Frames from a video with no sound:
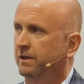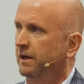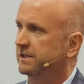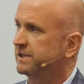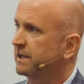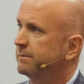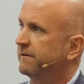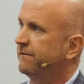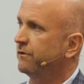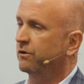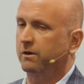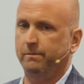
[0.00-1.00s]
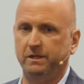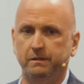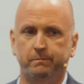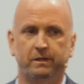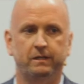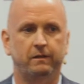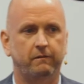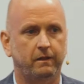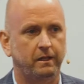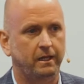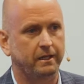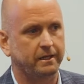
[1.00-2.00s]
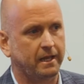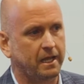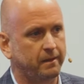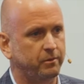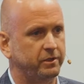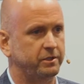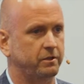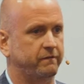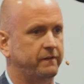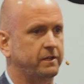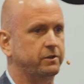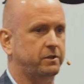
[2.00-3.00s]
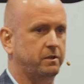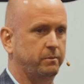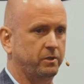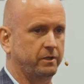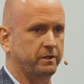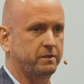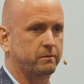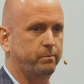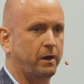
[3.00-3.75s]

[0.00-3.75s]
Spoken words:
I said it before, but enabling your vendor community to